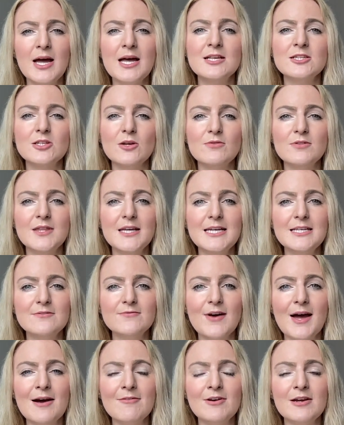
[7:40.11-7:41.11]
So these
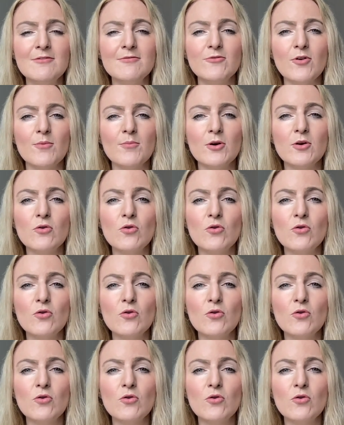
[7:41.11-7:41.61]
vary from